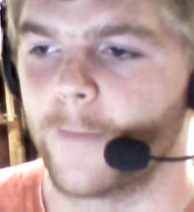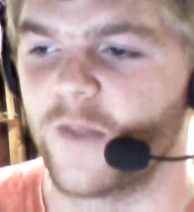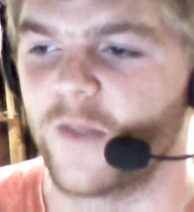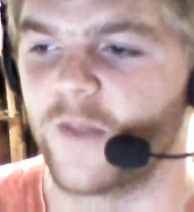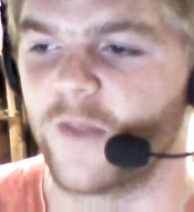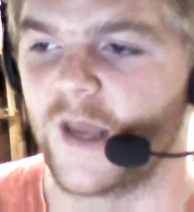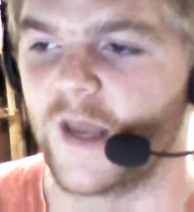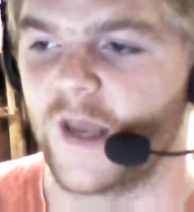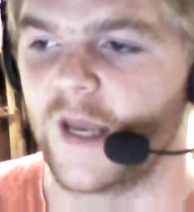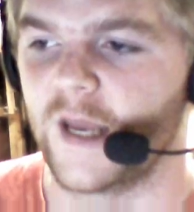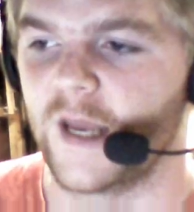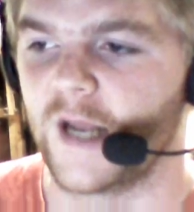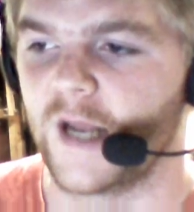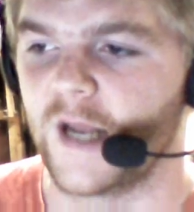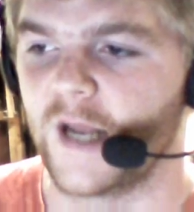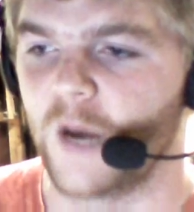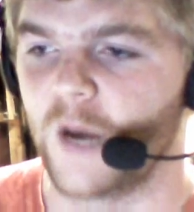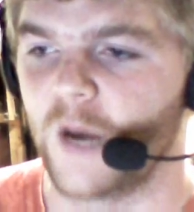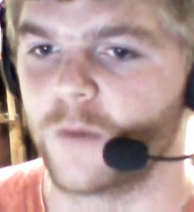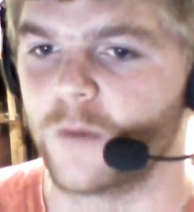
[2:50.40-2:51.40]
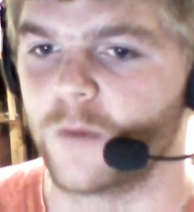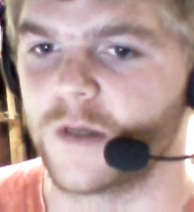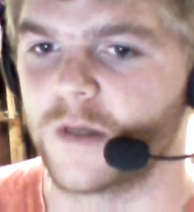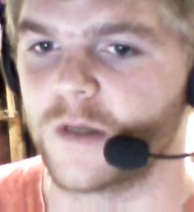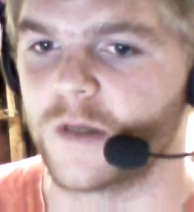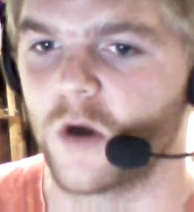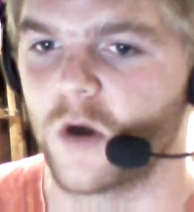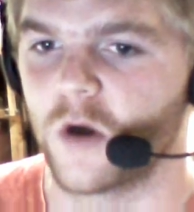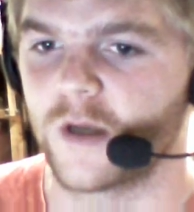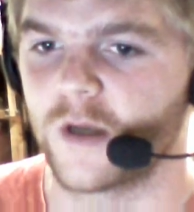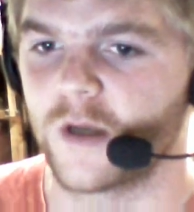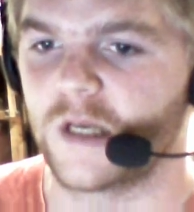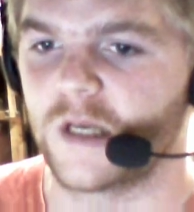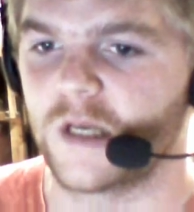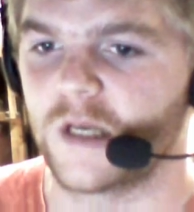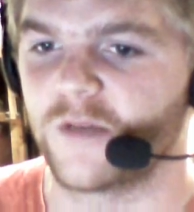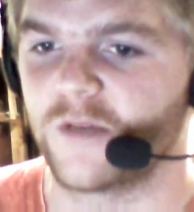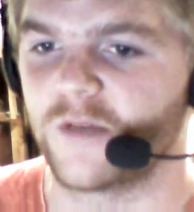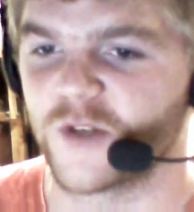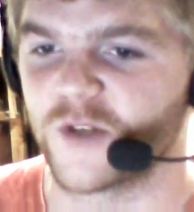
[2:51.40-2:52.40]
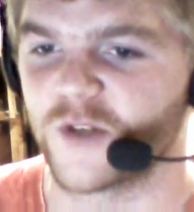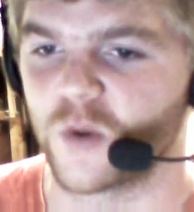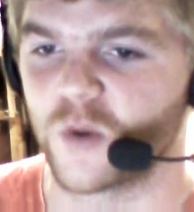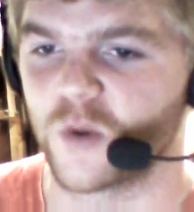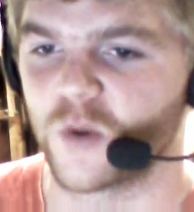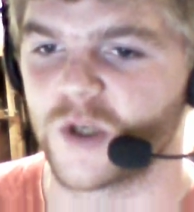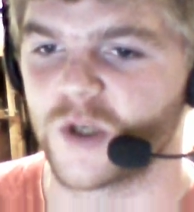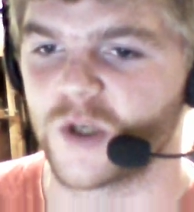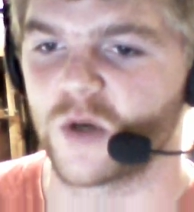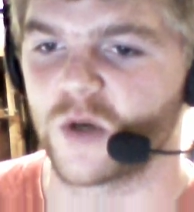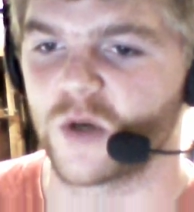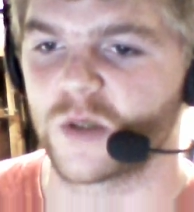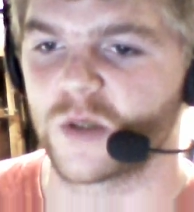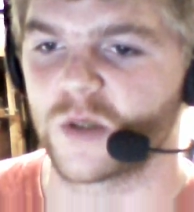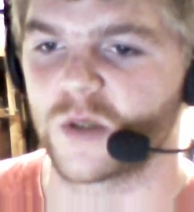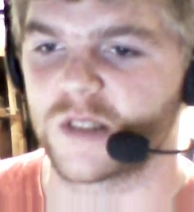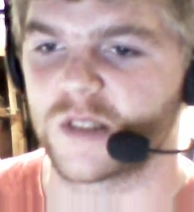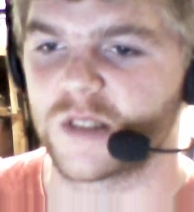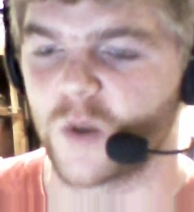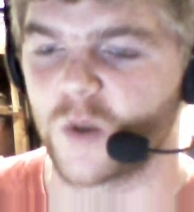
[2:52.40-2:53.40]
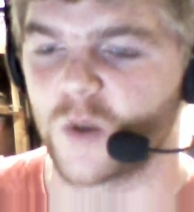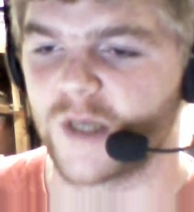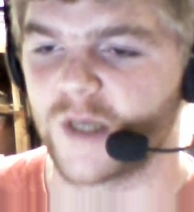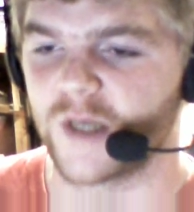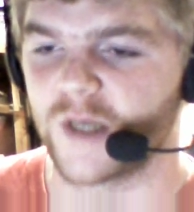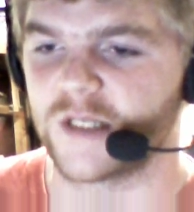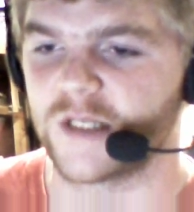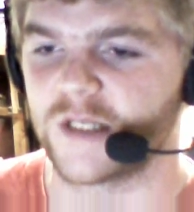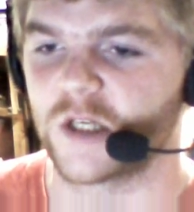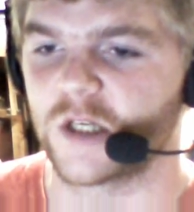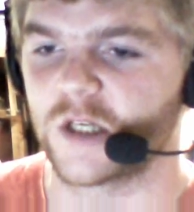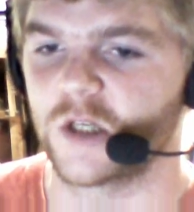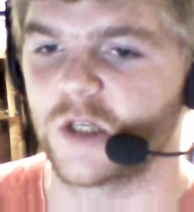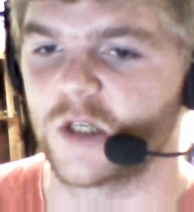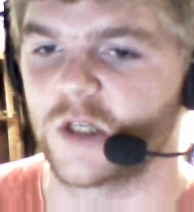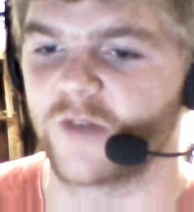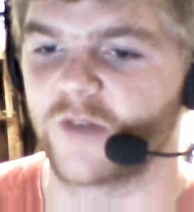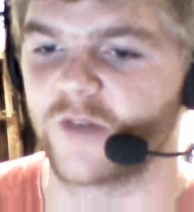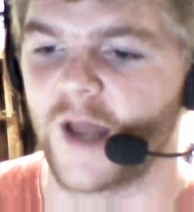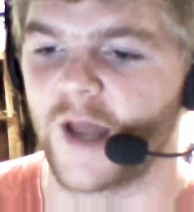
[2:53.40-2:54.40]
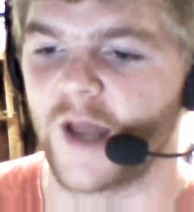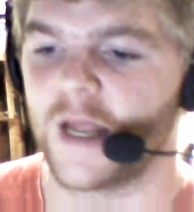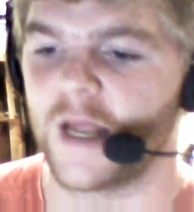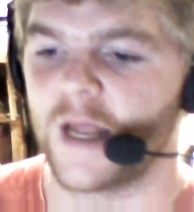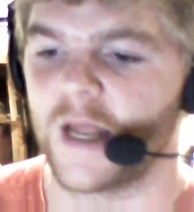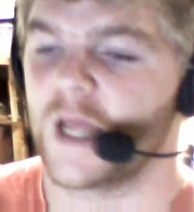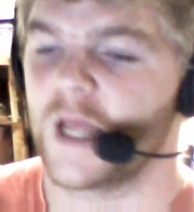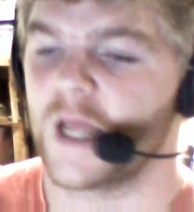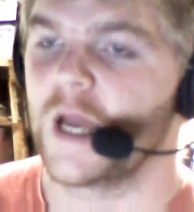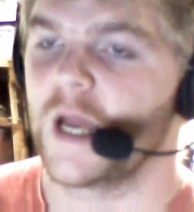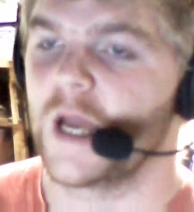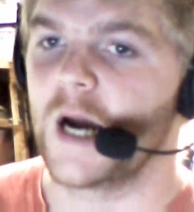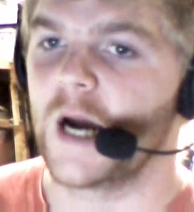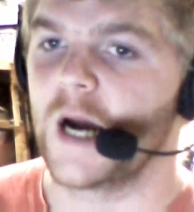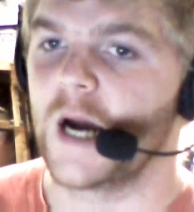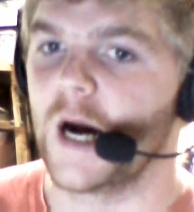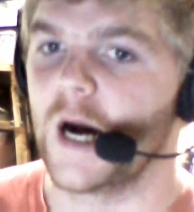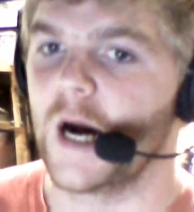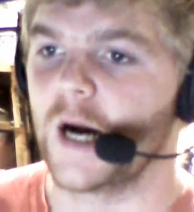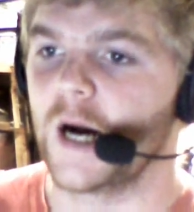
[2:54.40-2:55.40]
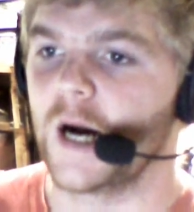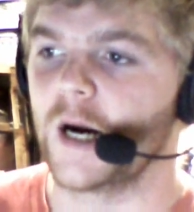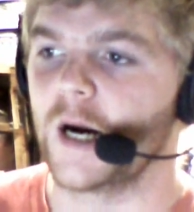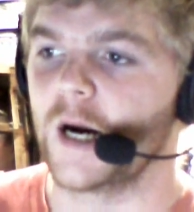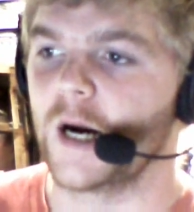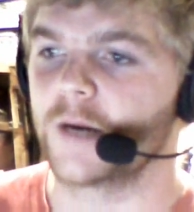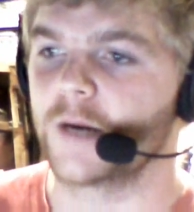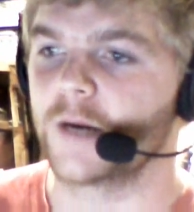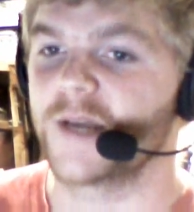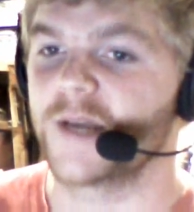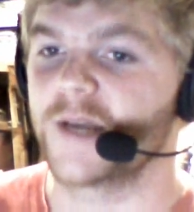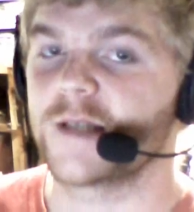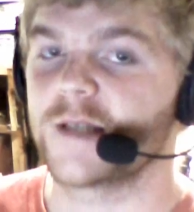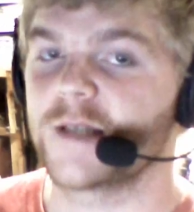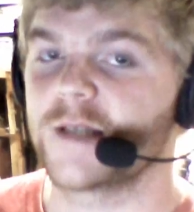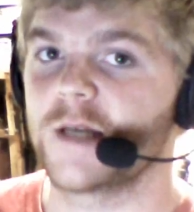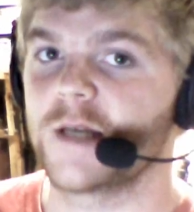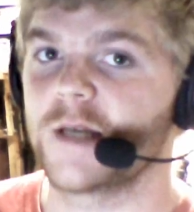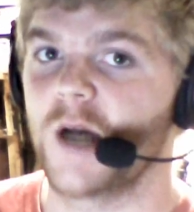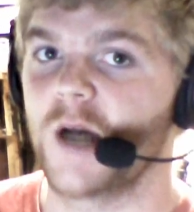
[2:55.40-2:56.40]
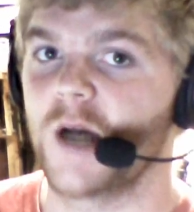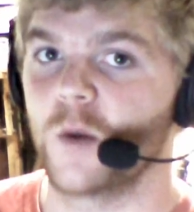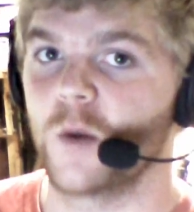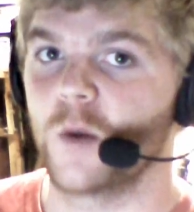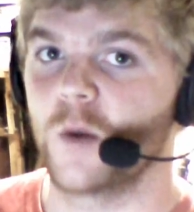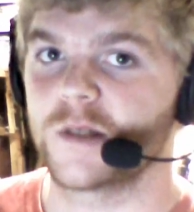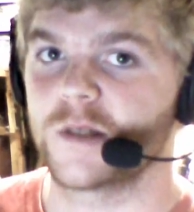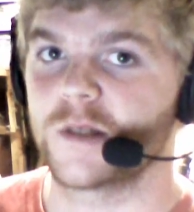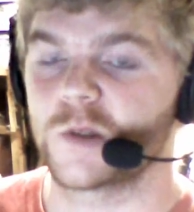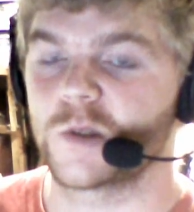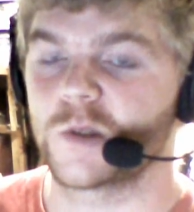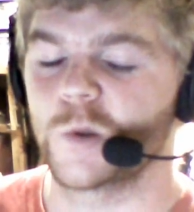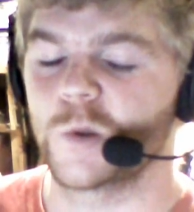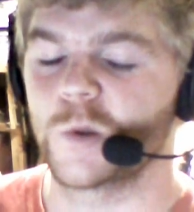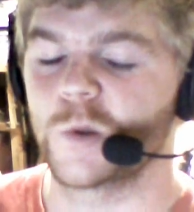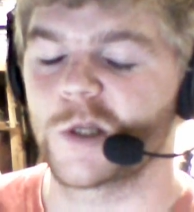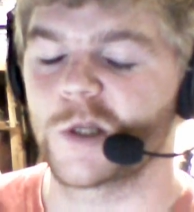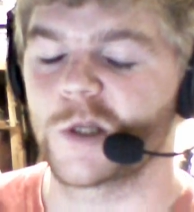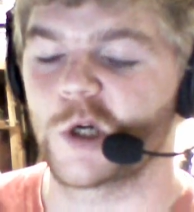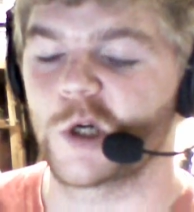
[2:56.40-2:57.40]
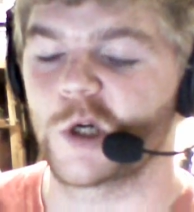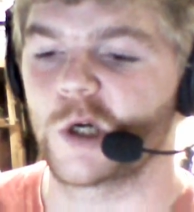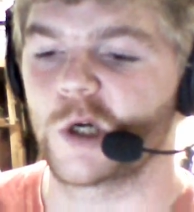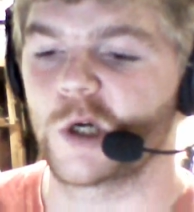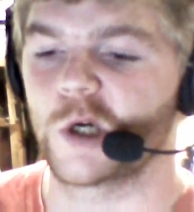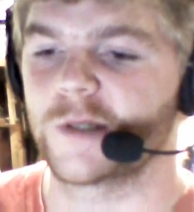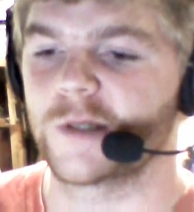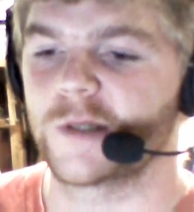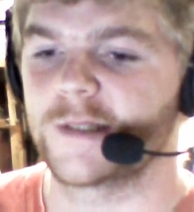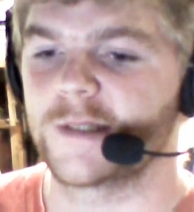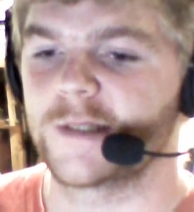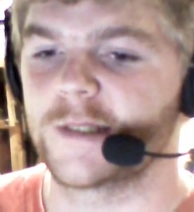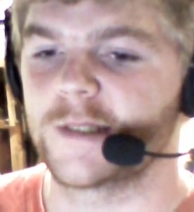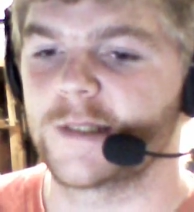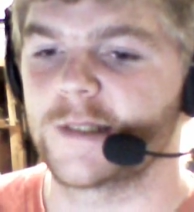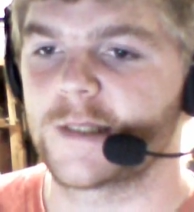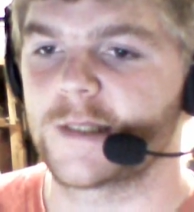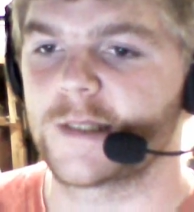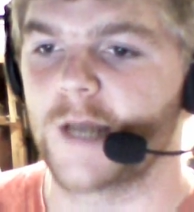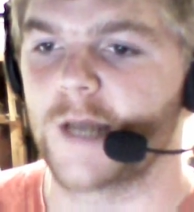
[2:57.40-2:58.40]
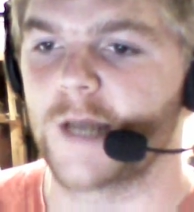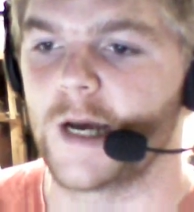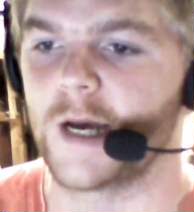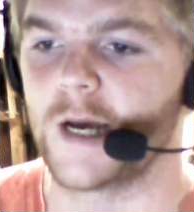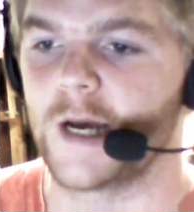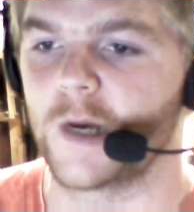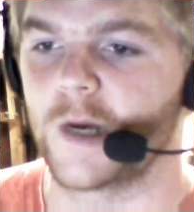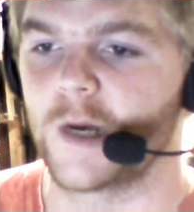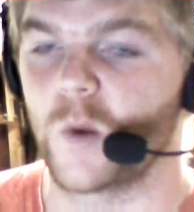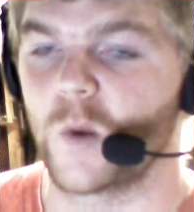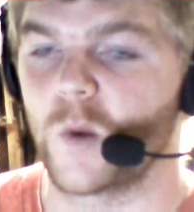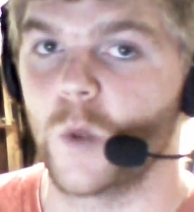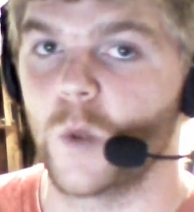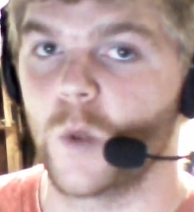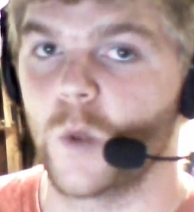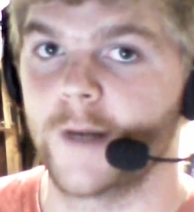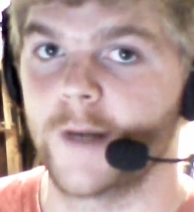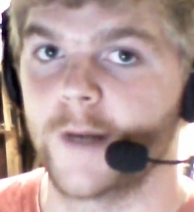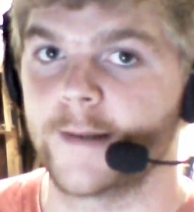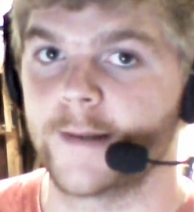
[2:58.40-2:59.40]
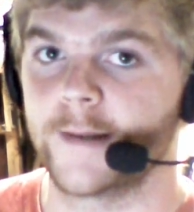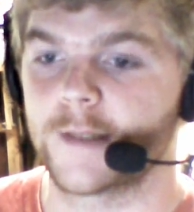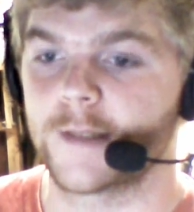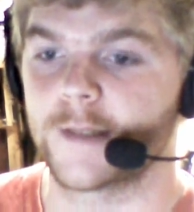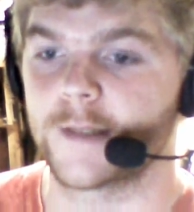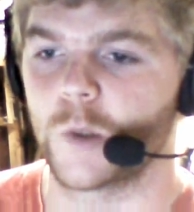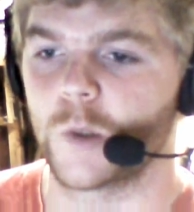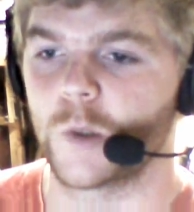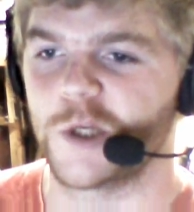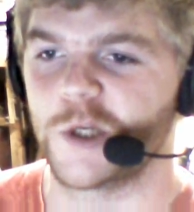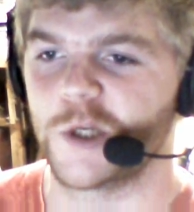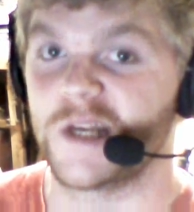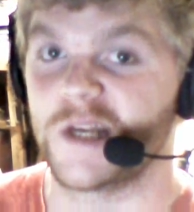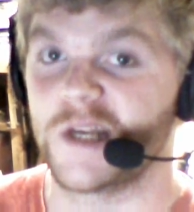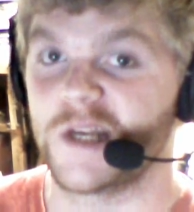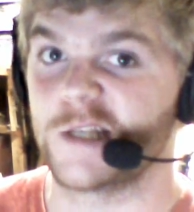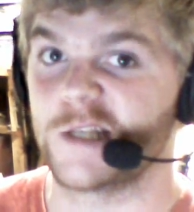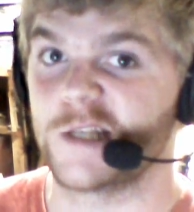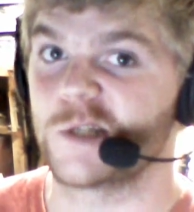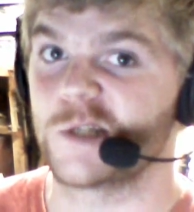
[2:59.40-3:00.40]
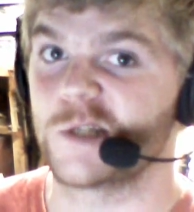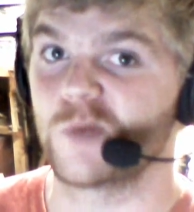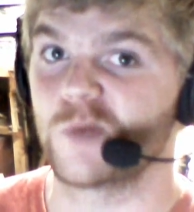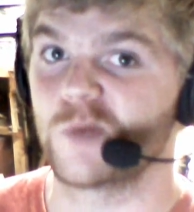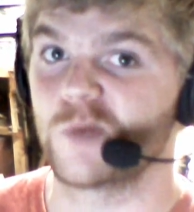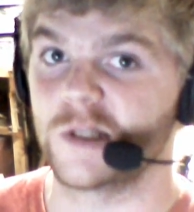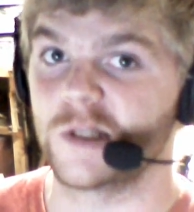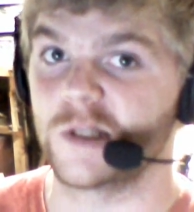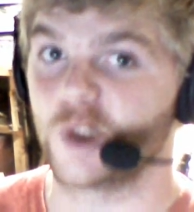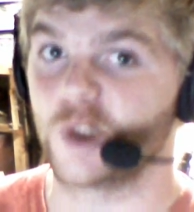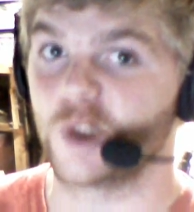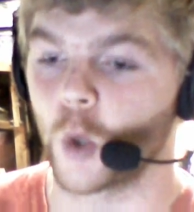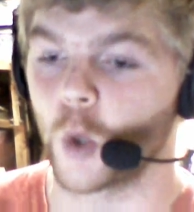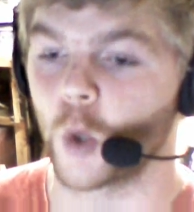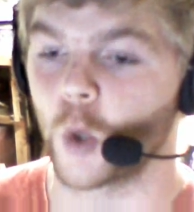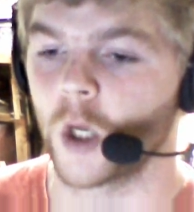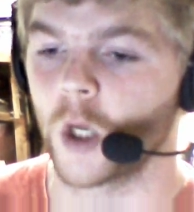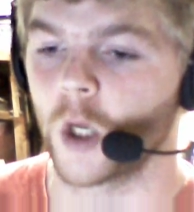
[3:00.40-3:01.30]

Then I would be targeted for short jokes, so I steer clear of that. Uh, Kezia, I went to school with her since uh, grade one, so she is really short.